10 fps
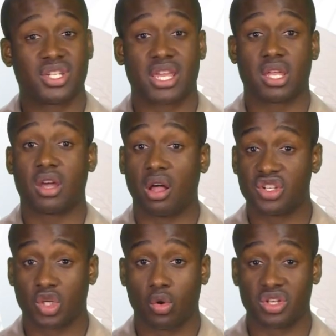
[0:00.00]
taking
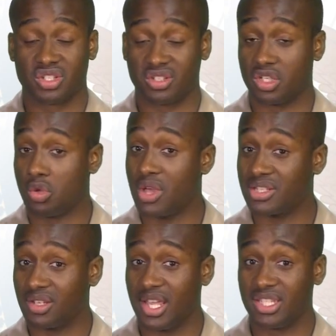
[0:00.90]
college courses in
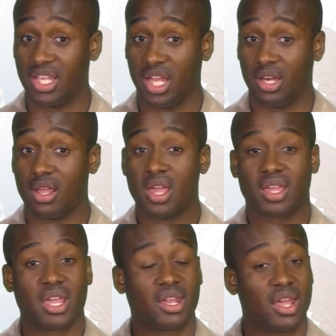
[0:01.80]
2018
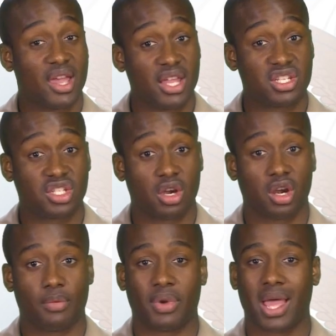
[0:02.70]
can get a head
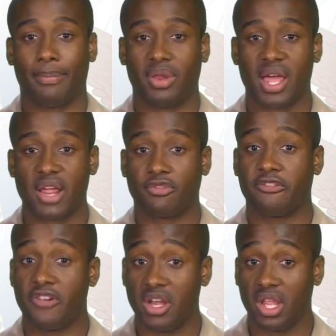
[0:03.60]
start by applying for
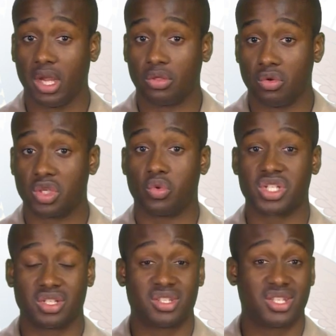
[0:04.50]
funding through
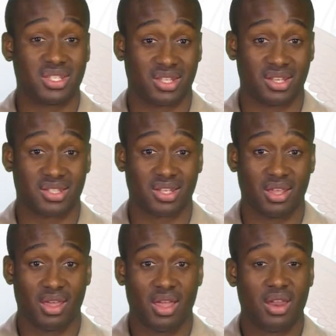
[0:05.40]
Tuition Assistance,
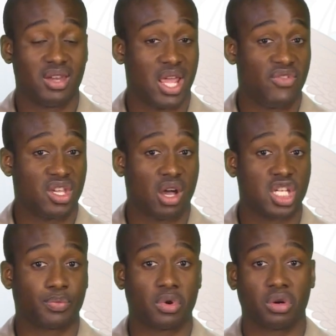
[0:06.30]
Navy
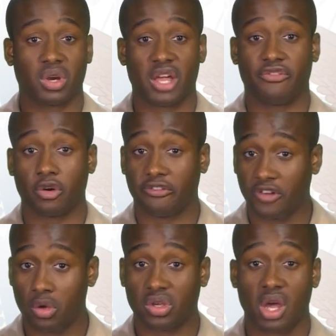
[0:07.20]
College Program for
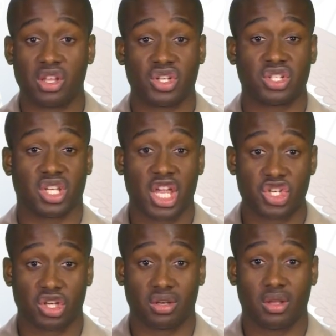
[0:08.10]
Afloat College
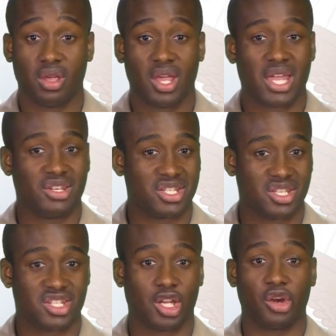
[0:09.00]
Education and
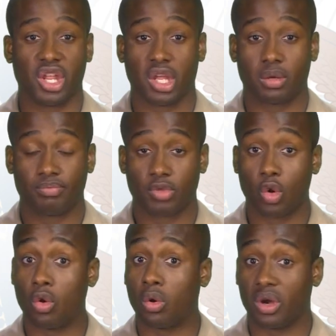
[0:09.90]
Distance Learning,
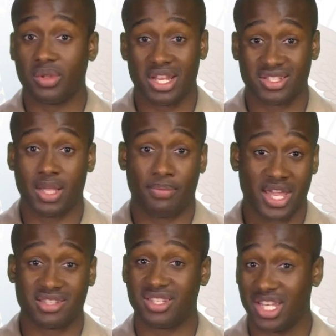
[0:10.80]
or
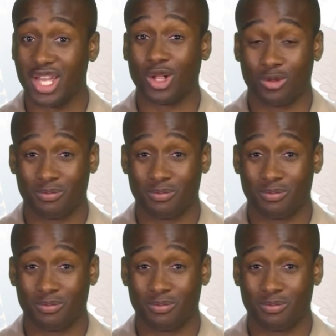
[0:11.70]
NCPACE-DL.